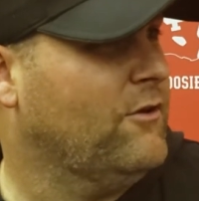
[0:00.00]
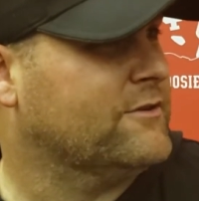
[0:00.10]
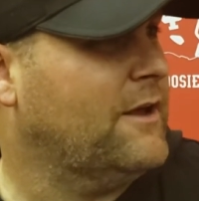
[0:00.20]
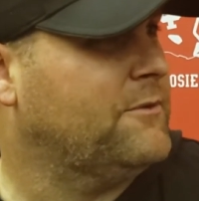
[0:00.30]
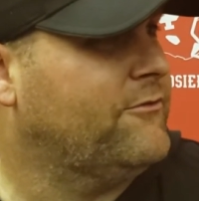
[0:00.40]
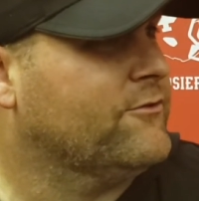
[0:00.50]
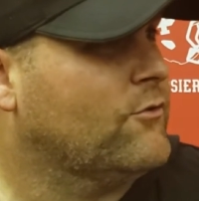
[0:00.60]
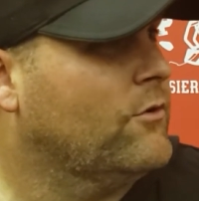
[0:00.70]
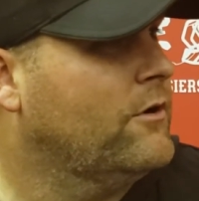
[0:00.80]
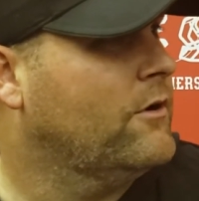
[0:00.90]
Or from
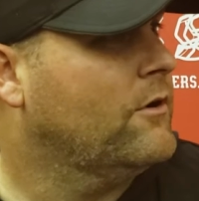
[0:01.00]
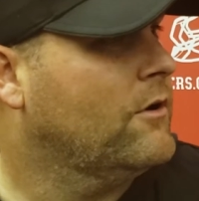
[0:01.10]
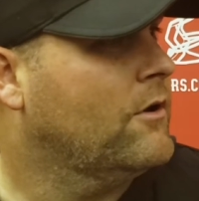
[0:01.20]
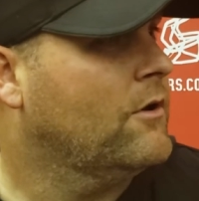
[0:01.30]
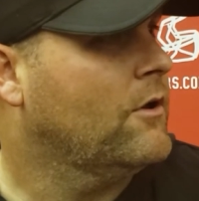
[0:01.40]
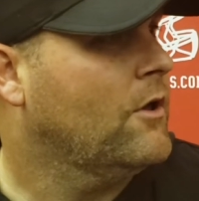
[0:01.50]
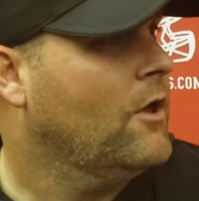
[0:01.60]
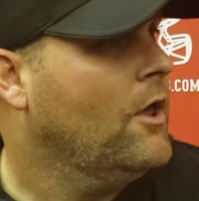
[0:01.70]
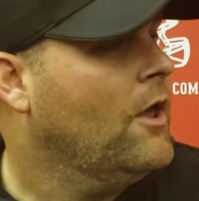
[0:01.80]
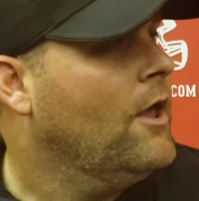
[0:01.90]
your perspective,
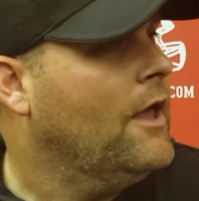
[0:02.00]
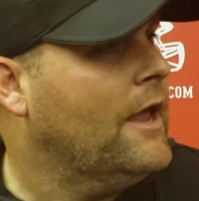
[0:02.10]
rather, yeah.